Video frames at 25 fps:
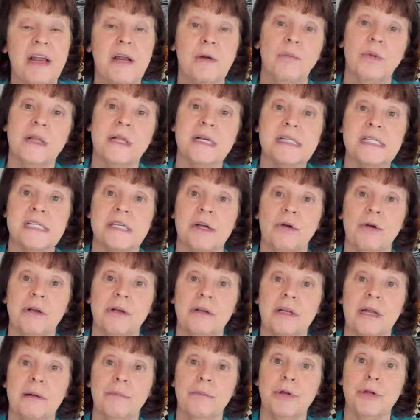them with the
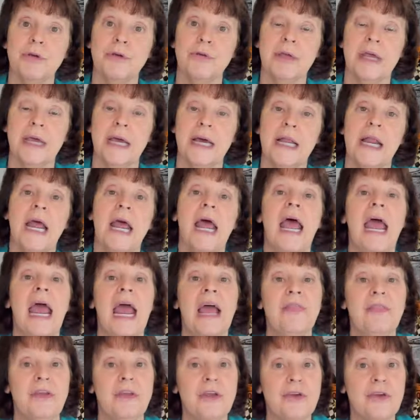serial number you get,
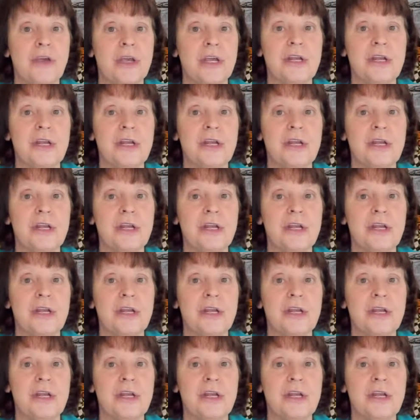and then you